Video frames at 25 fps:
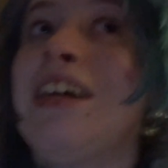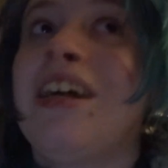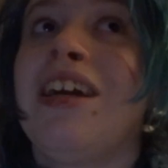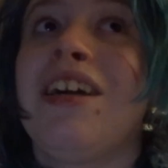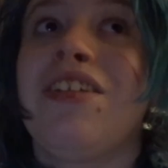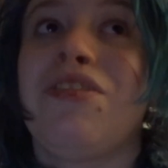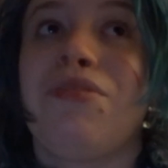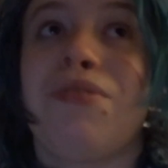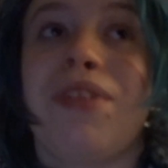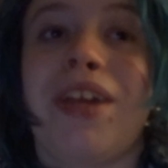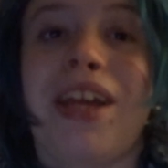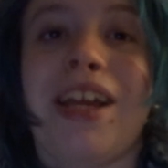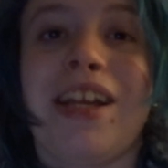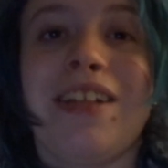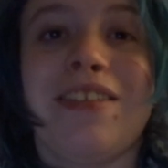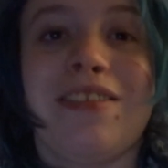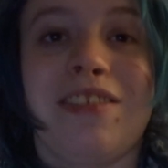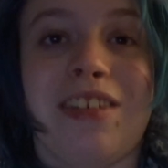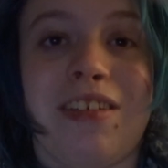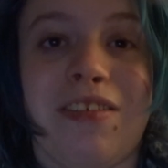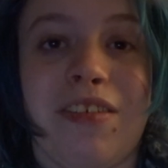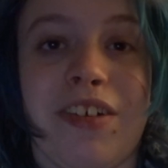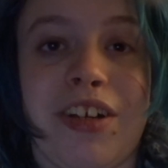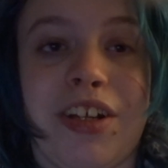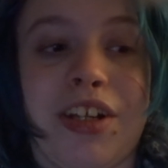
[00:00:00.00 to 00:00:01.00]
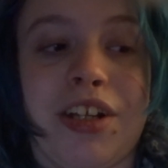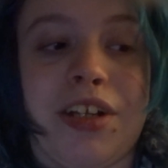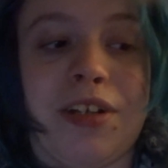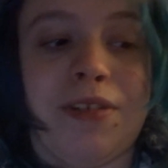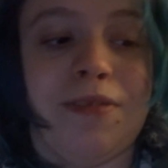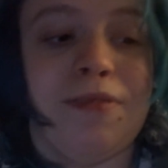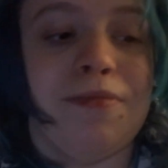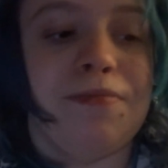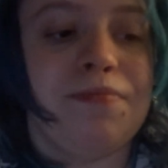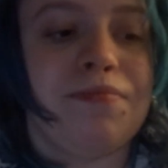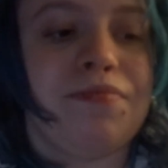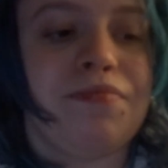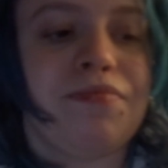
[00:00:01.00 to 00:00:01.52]
don't want to get into that right
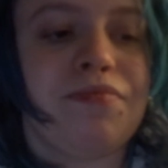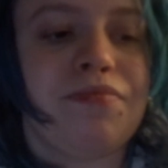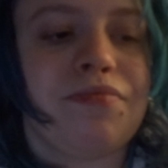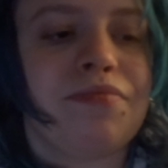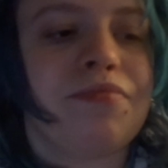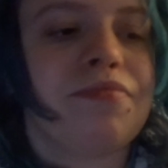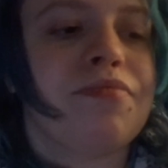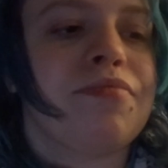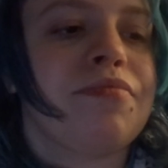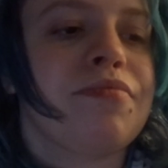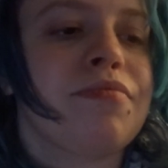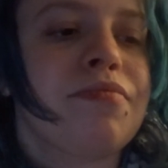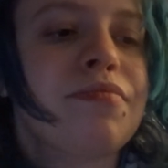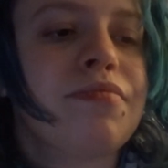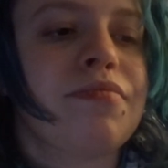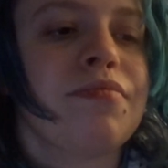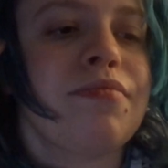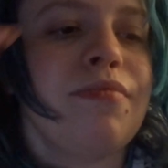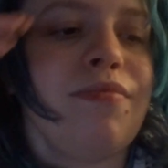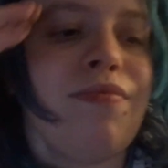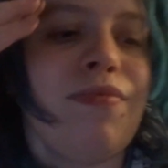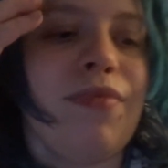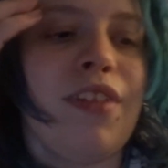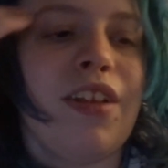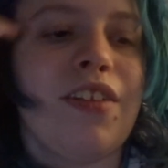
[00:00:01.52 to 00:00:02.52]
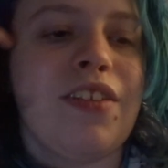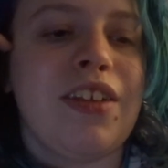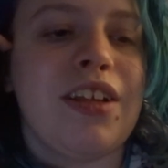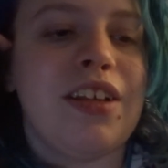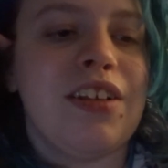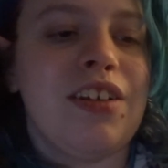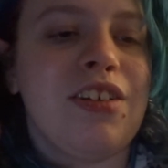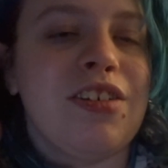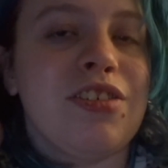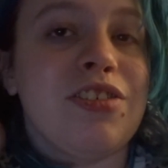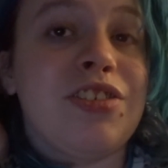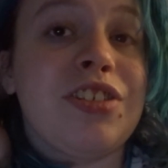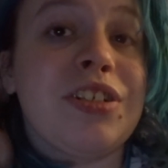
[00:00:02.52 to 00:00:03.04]
now. The
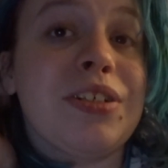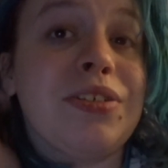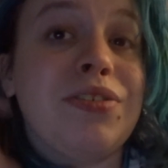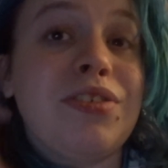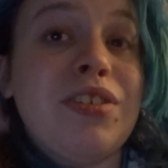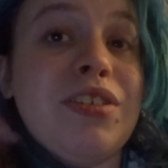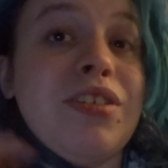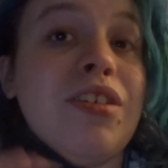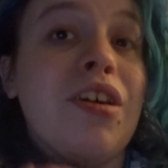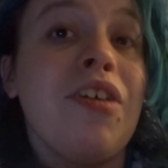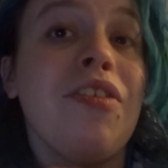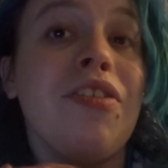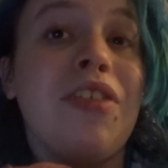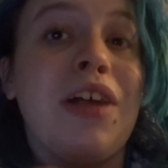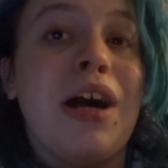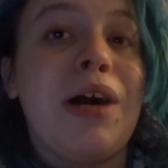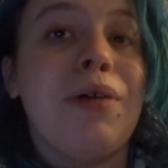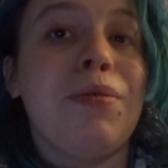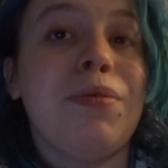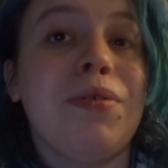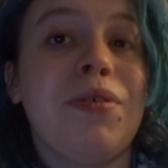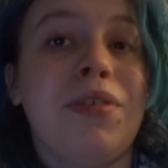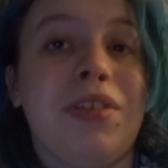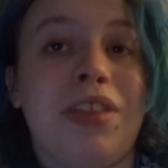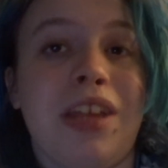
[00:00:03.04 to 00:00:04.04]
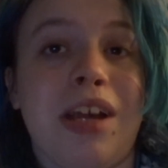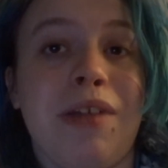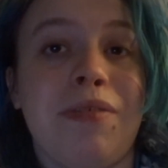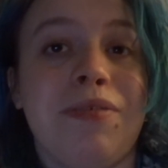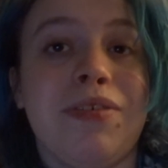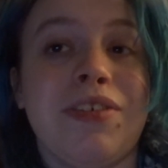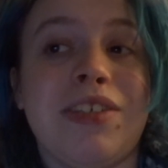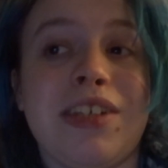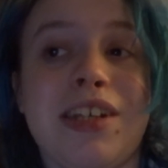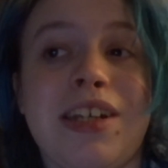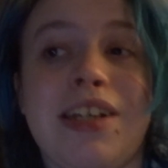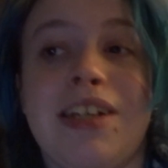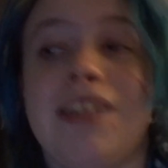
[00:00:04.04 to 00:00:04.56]
consultant on that ward that I
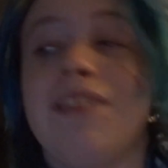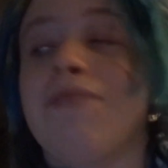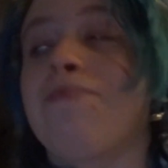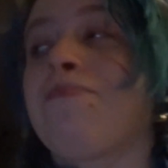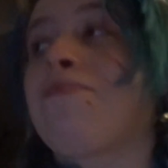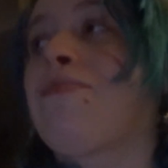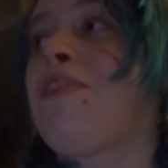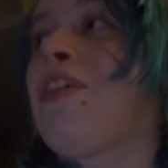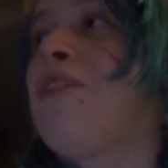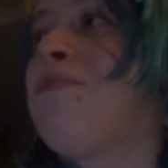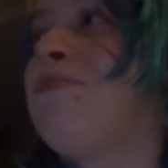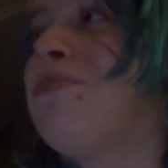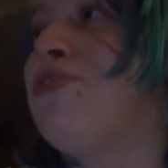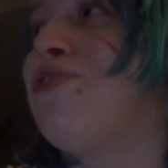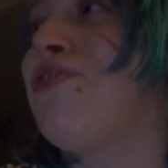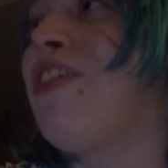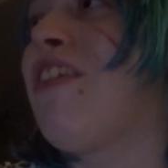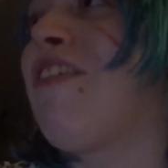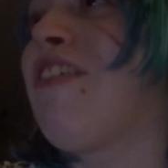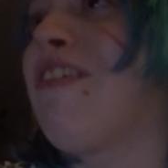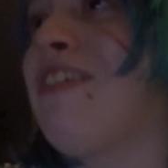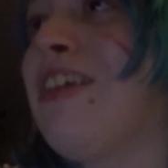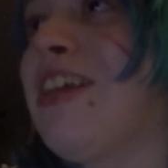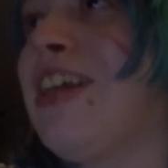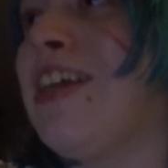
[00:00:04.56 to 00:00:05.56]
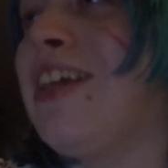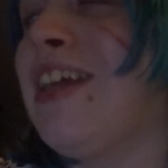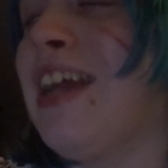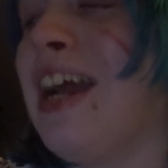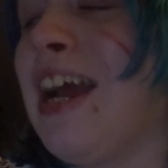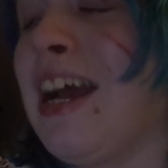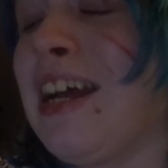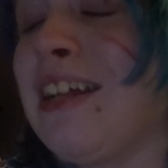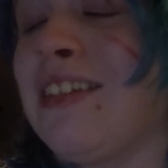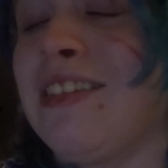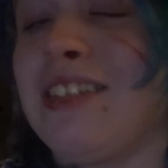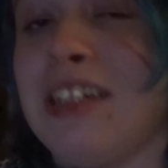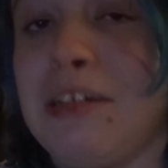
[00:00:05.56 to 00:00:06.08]
was in was very
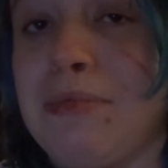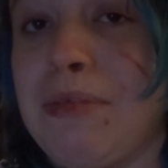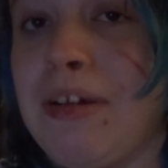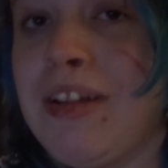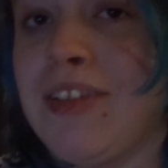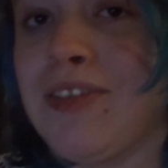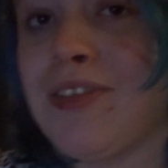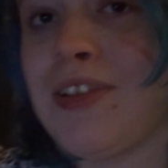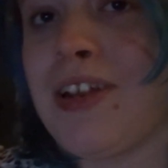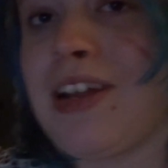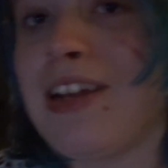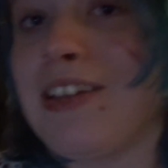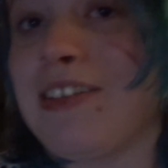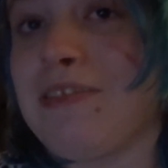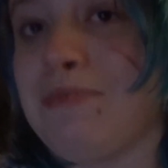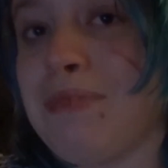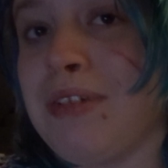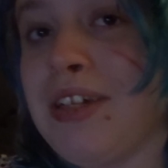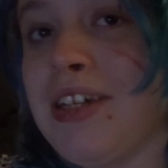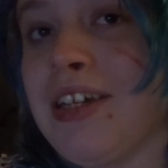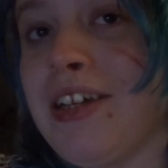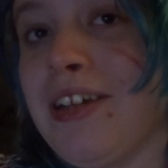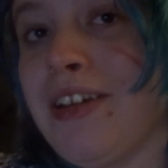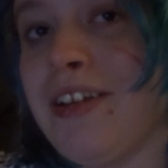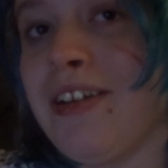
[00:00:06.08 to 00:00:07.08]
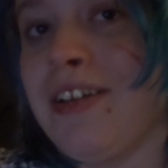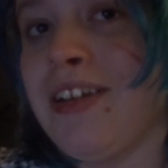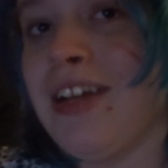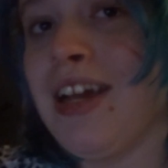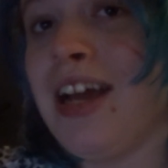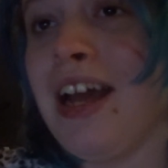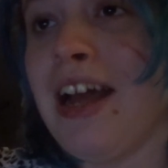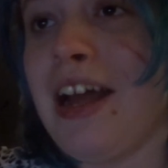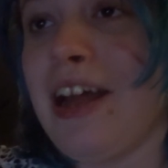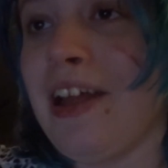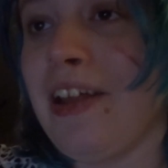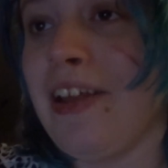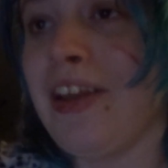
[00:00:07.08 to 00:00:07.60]
anti-benzodiazepine,
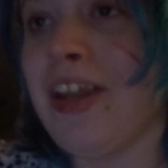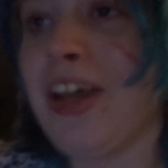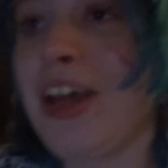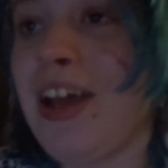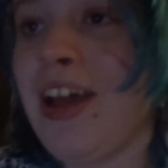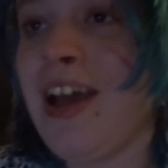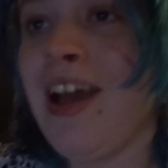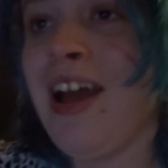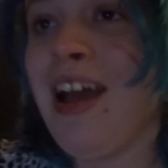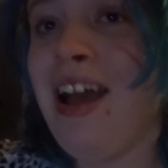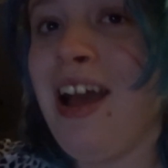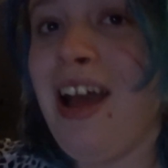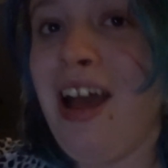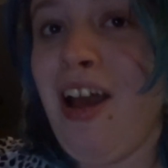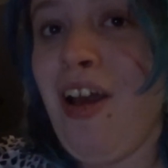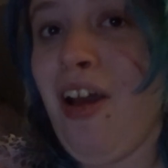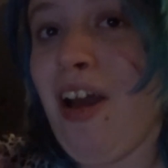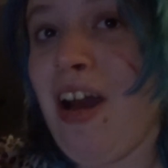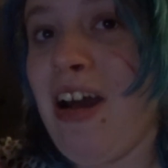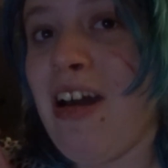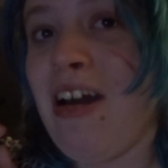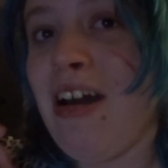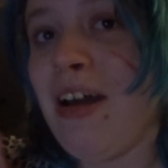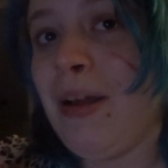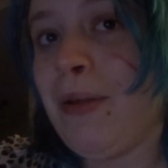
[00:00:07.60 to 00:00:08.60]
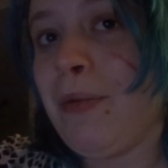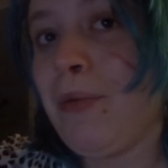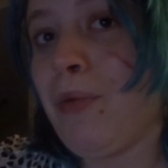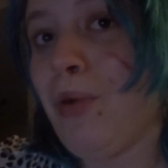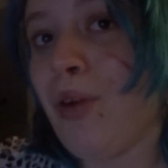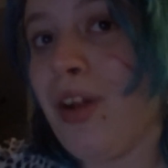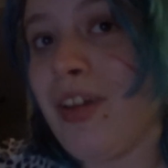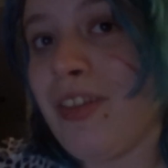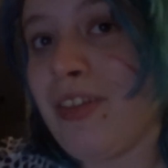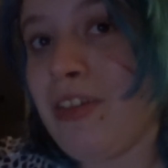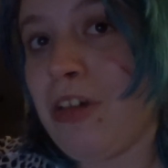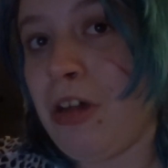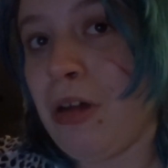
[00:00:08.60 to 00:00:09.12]
and I'm
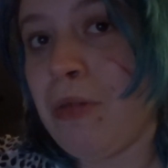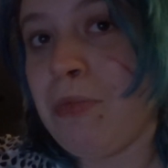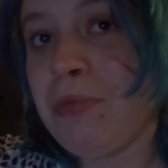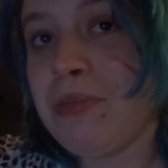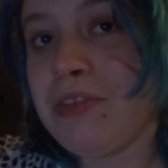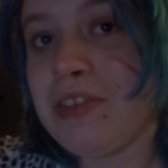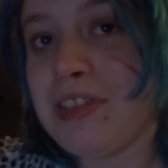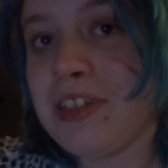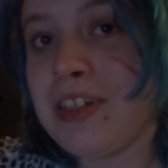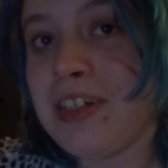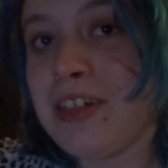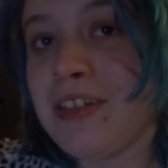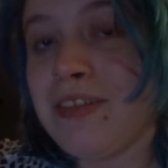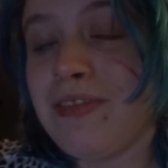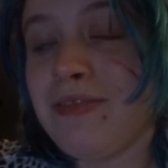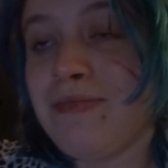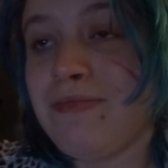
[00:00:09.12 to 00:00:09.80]
quite the opposite,